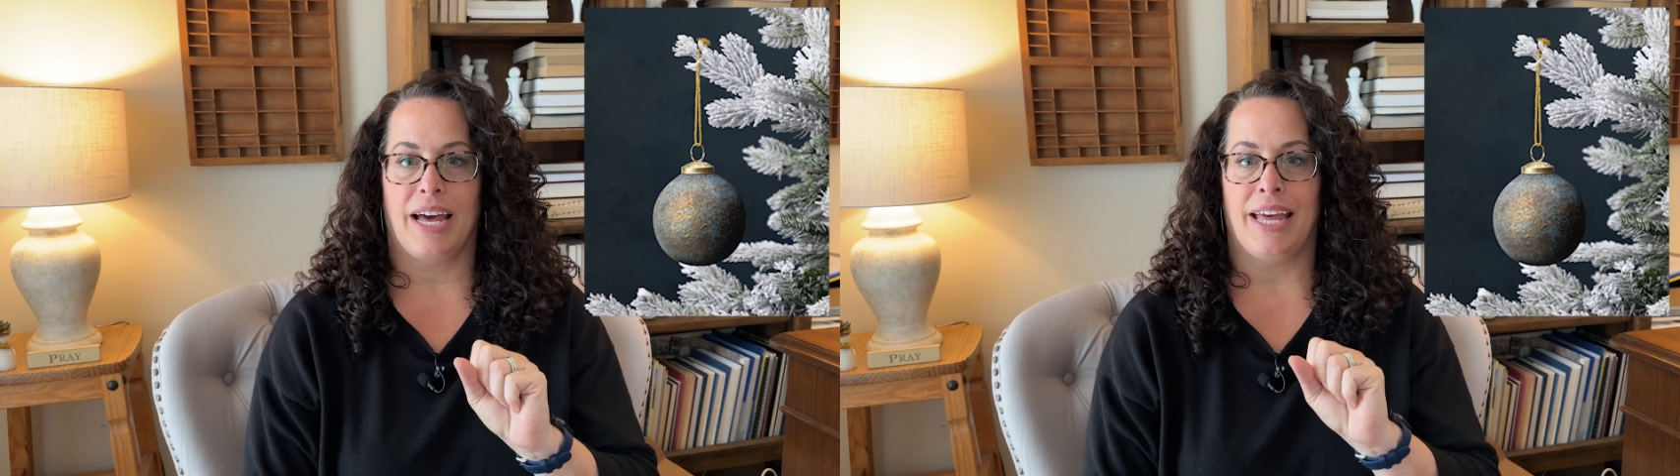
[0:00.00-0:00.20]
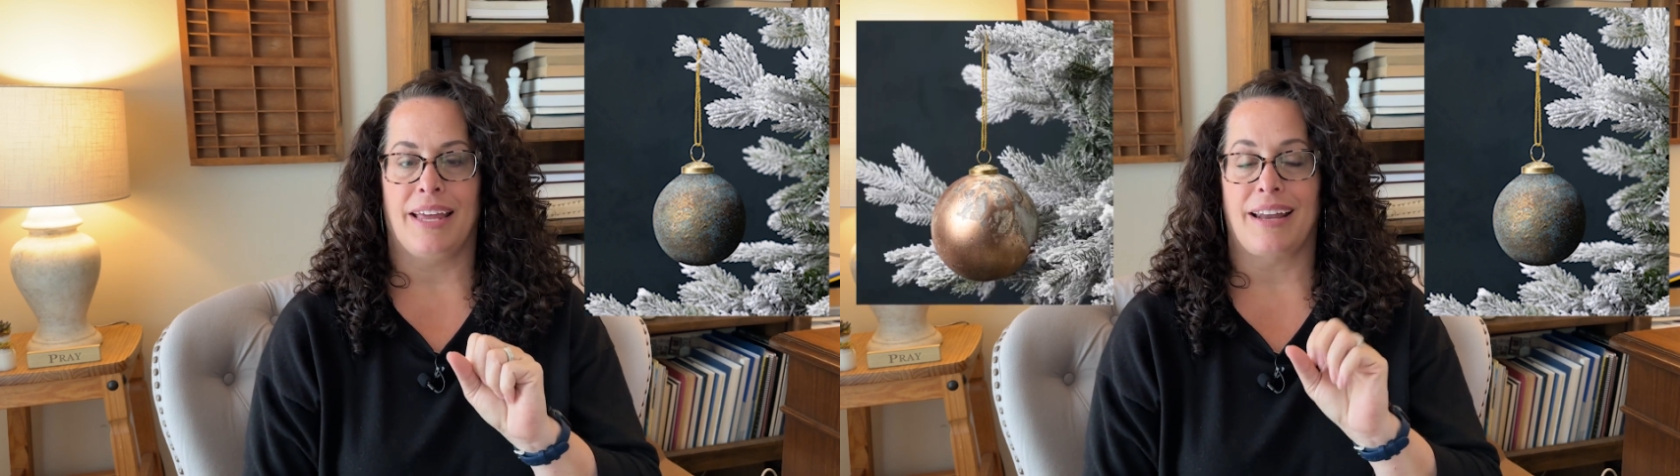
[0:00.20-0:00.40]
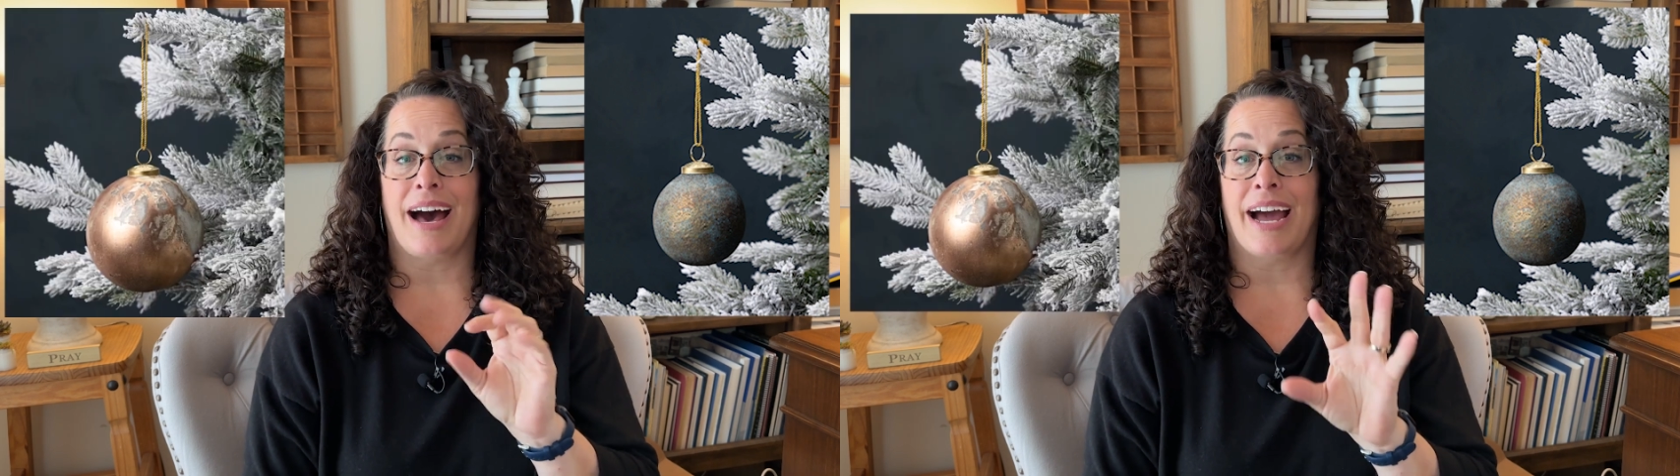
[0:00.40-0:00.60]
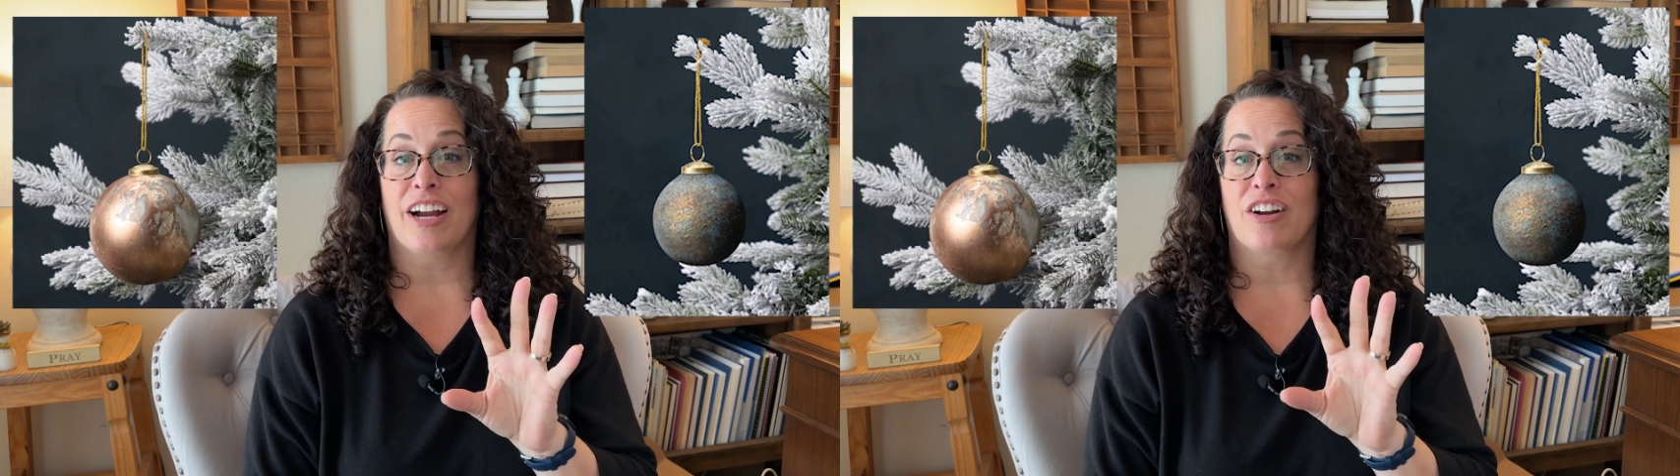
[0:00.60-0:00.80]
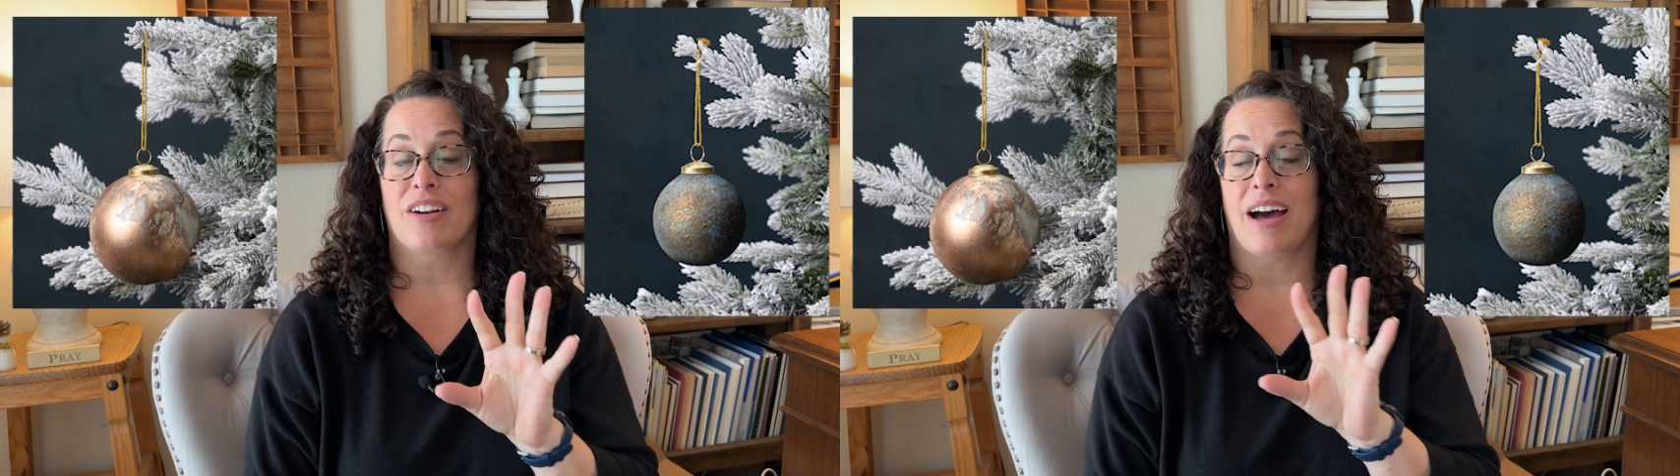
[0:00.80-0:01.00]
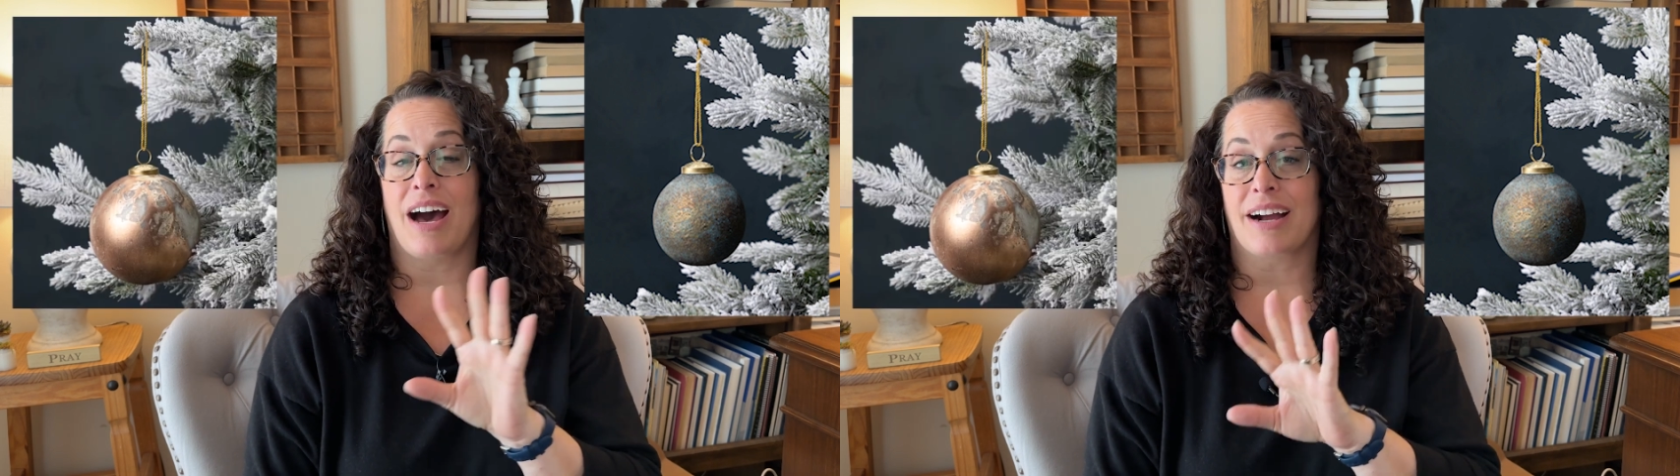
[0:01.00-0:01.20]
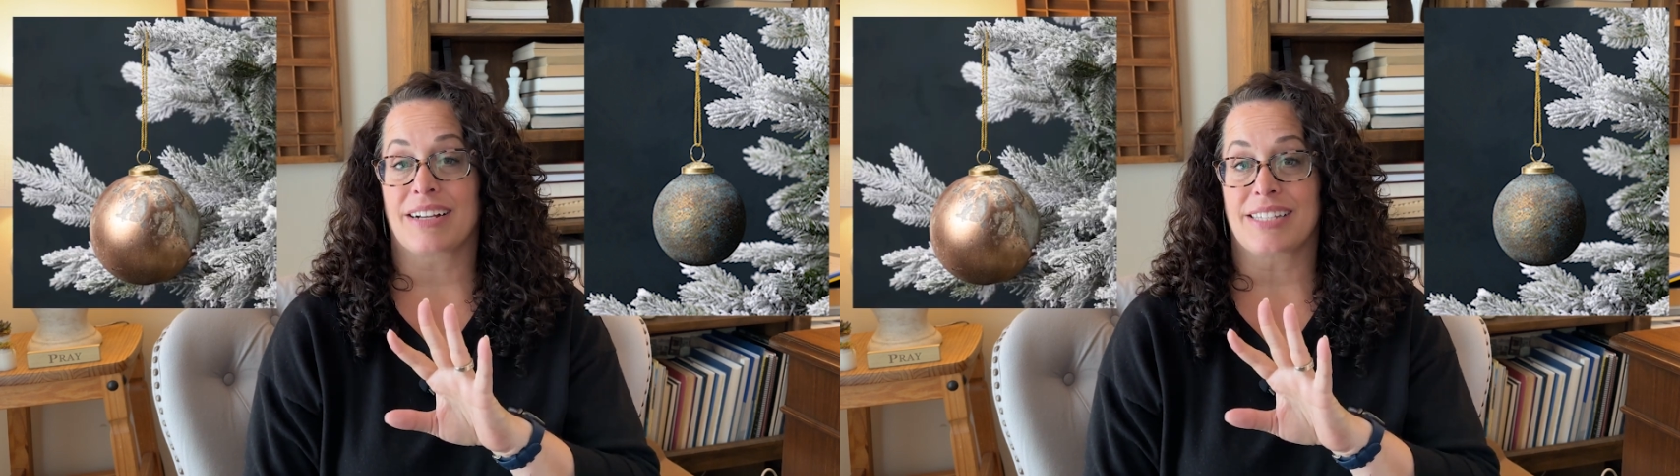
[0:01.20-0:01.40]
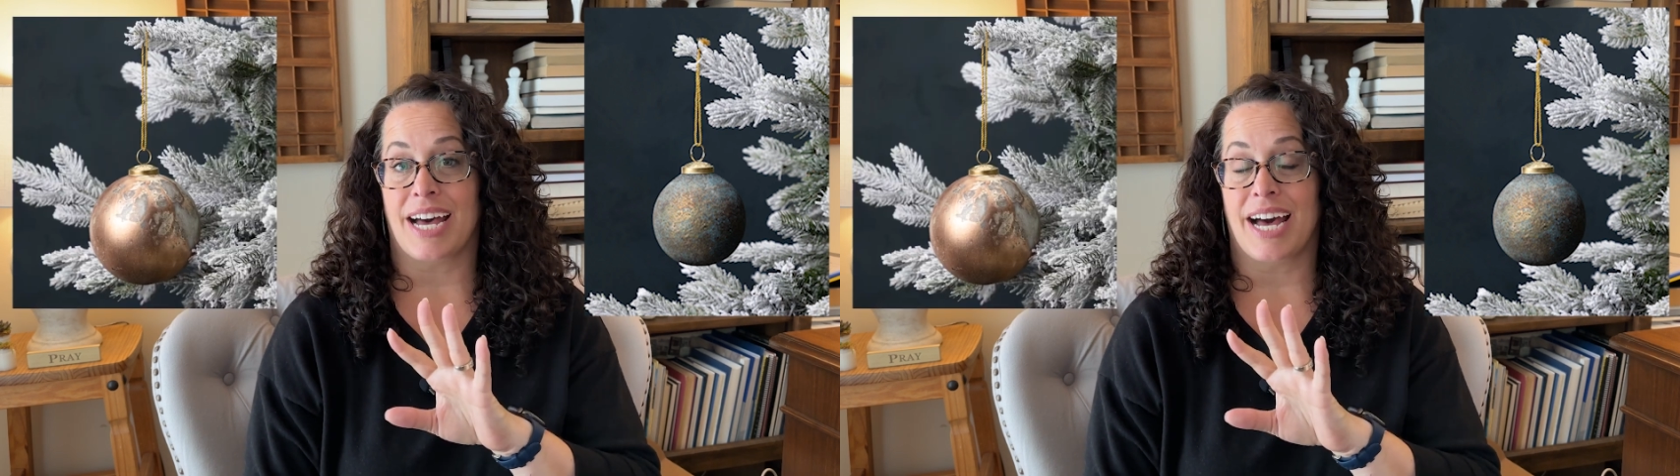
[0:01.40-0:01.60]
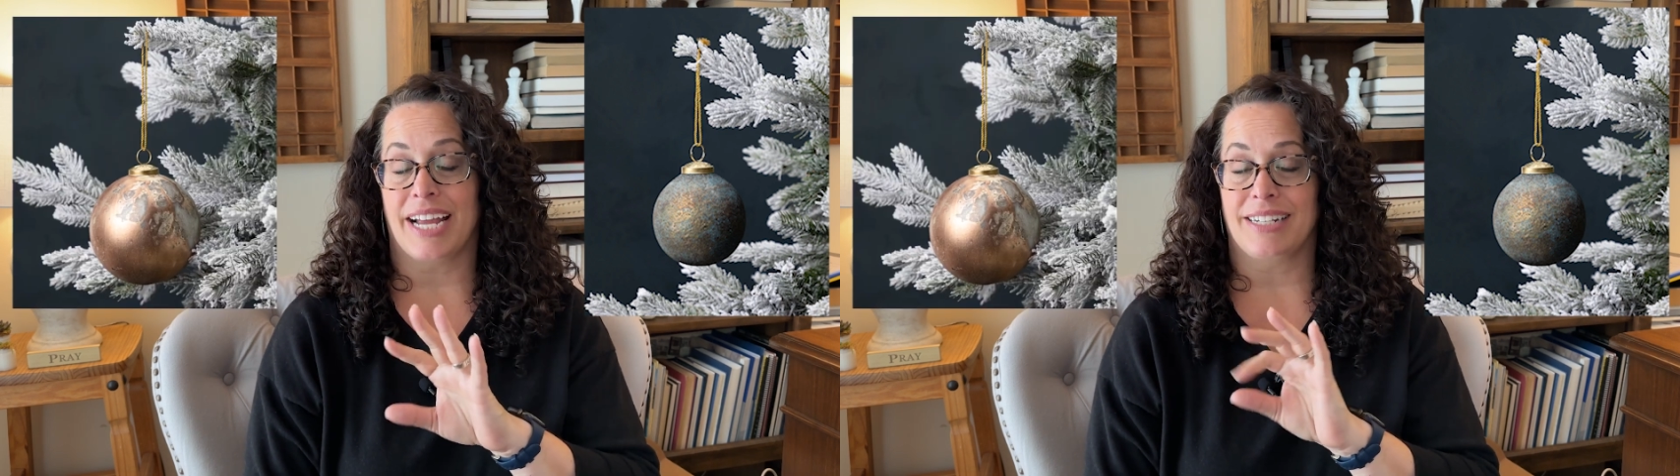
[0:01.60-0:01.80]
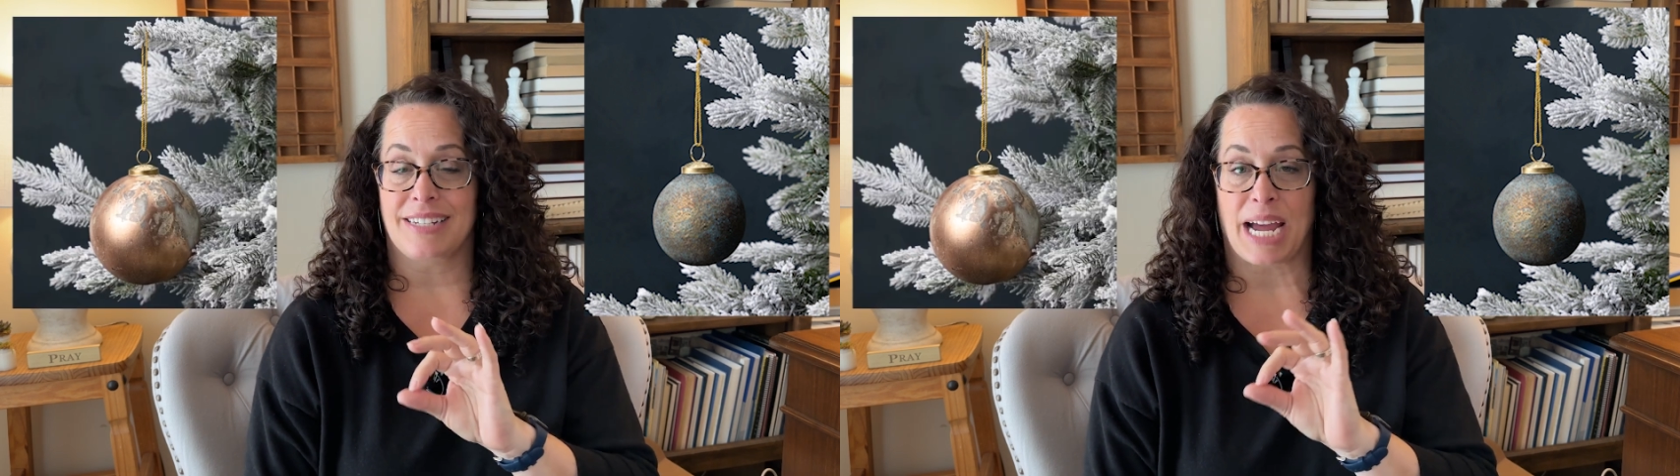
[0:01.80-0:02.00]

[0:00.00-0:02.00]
an iron oxide